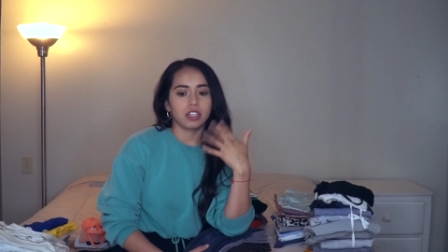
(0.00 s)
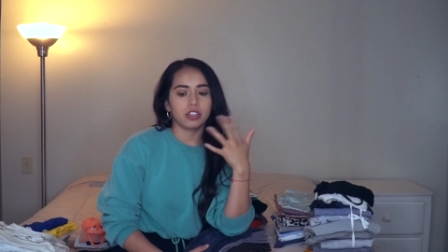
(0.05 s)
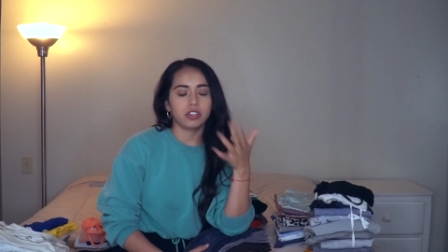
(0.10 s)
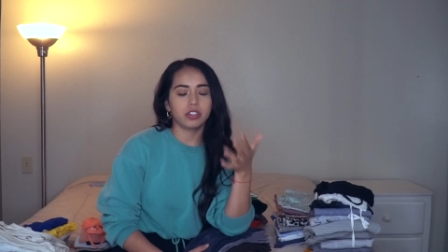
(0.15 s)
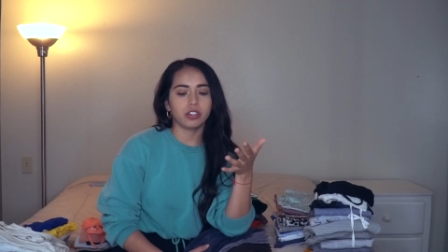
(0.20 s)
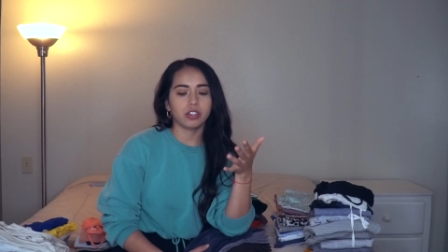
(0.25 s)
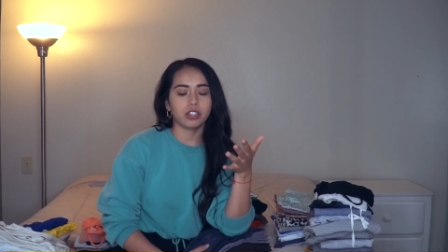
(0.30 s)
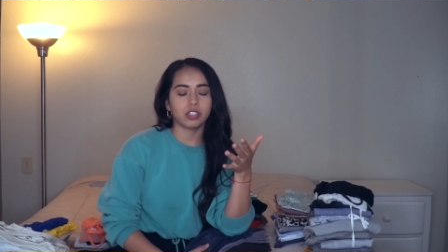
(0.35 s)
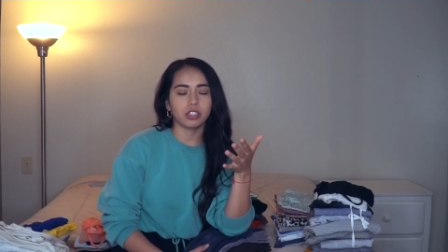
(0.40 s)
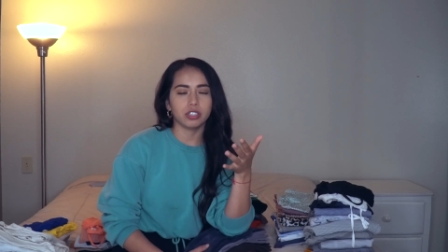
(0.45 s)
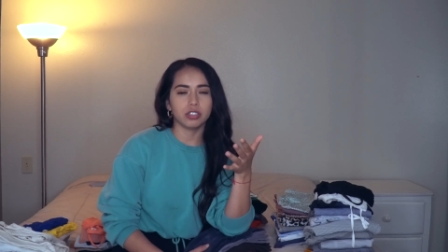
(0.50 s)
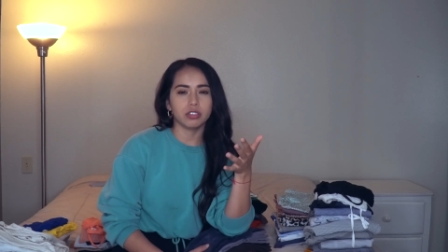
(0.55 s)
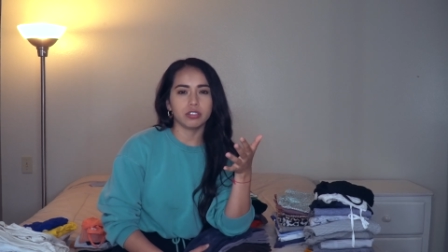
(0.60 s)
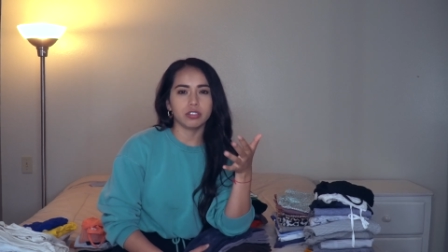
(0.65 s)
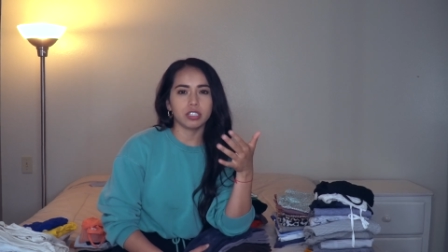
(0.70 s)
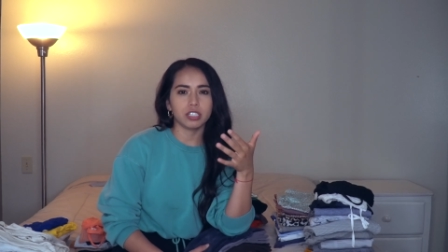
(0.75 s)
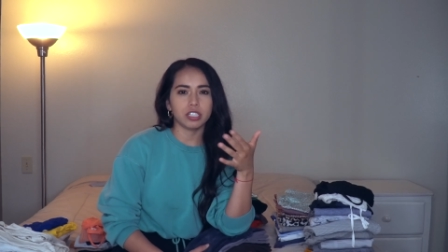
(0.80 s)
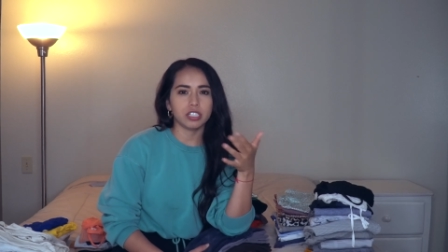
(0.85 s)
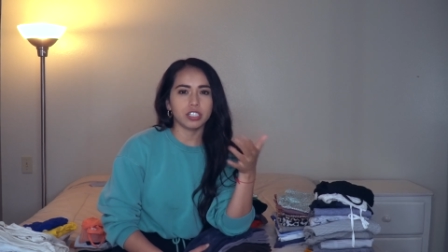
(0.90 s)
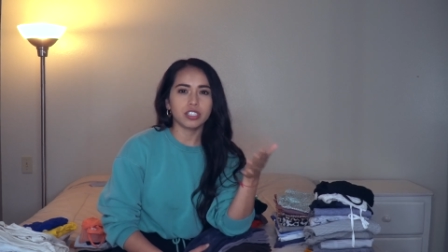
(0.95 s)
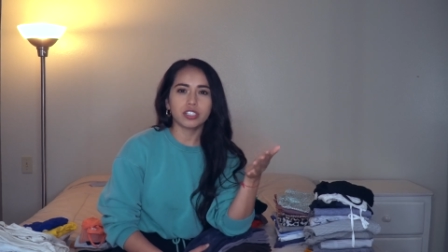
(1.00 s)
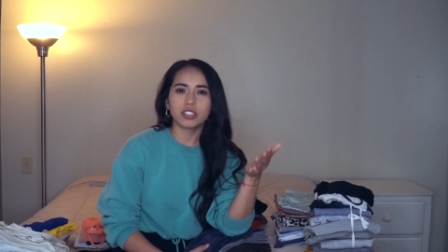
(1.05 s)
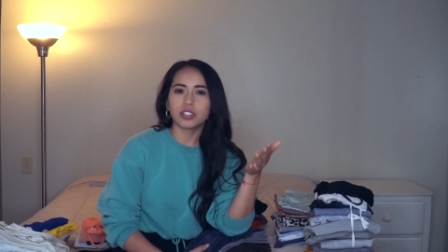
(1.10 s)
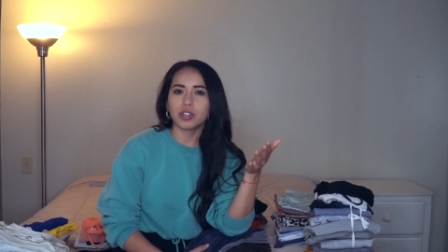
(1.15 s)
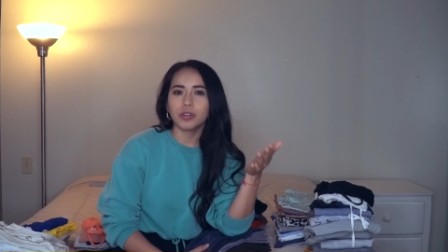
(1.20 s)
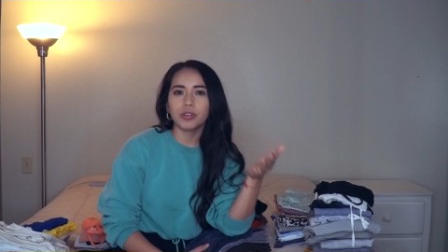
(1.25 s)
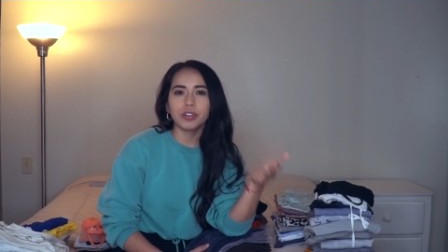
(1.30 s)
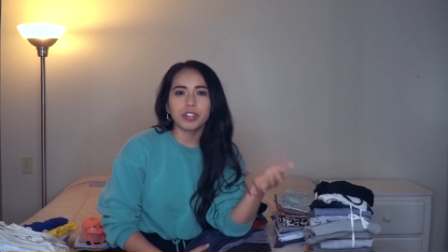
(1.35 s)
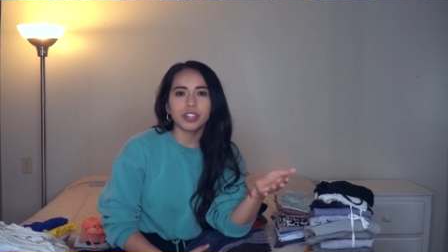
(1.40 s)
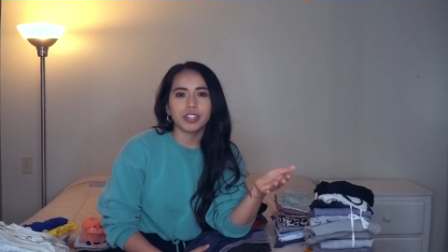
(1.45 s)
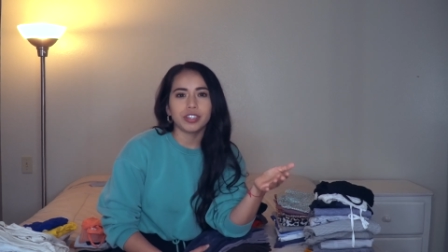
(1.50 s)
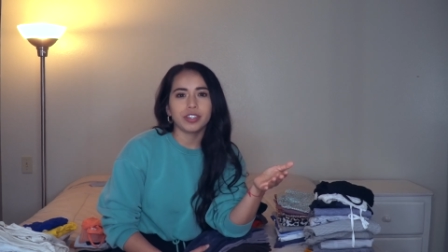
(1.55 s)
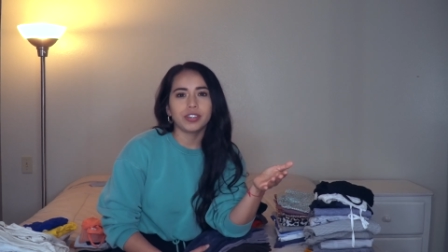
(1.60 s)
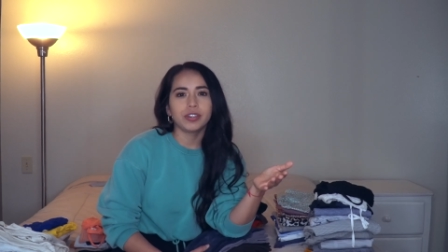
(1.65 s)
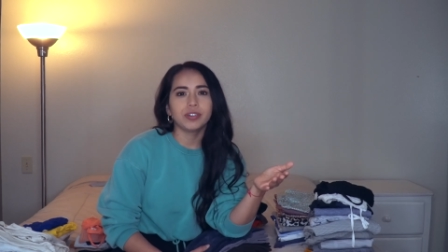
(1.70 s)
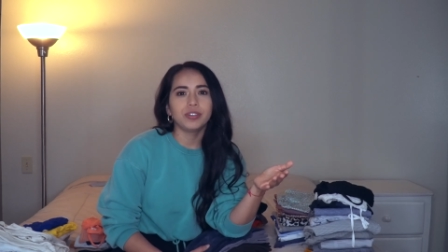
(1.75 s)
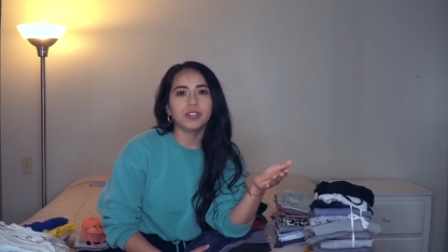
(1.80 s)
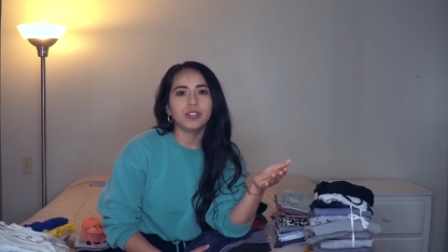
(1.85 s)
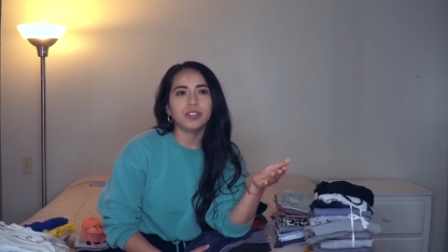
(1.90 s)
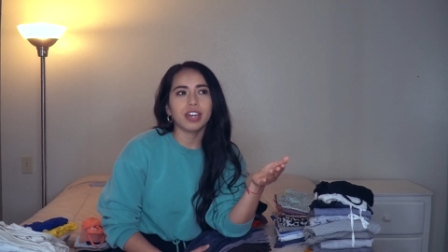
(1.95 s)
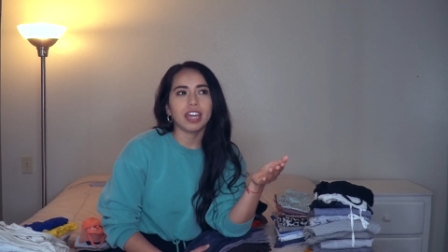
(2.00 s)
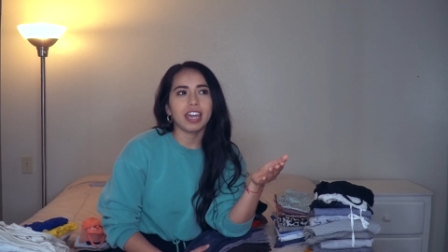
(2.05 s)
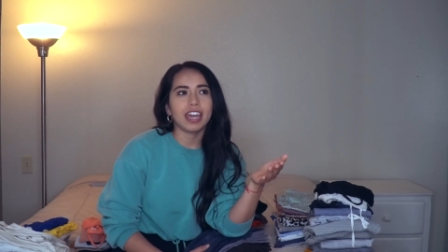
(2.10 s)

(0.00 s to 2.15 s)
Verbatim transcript: their clothes is so cute